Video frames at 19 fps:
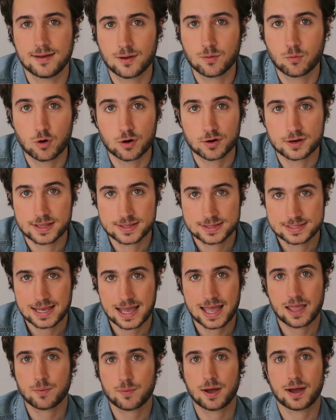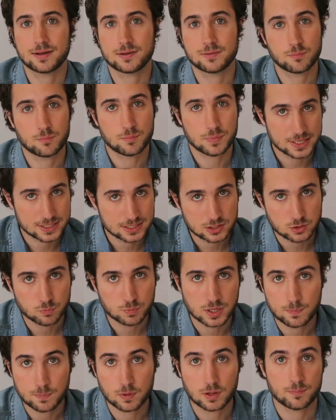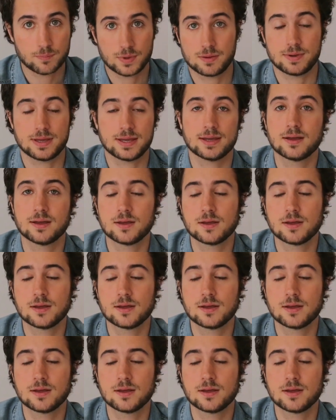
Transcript: working time, meet new people, and maybe